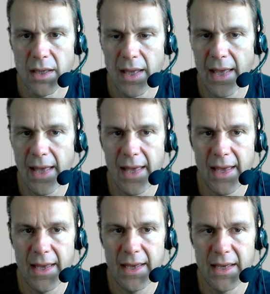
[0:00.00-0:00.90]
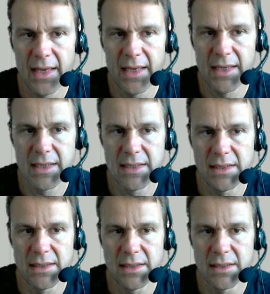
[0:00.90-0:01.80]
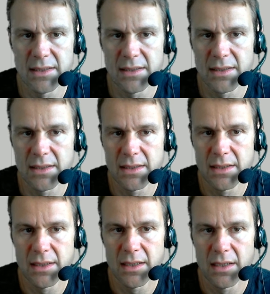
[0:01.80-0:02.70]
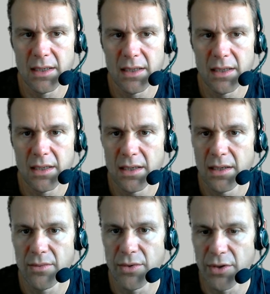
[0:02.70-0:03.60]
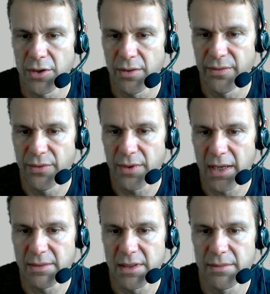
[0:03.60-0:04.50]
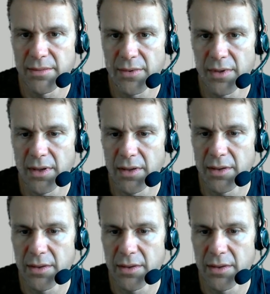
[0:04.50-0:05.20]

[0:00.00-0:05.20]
and UQ4 Game Jam 3. Oh no.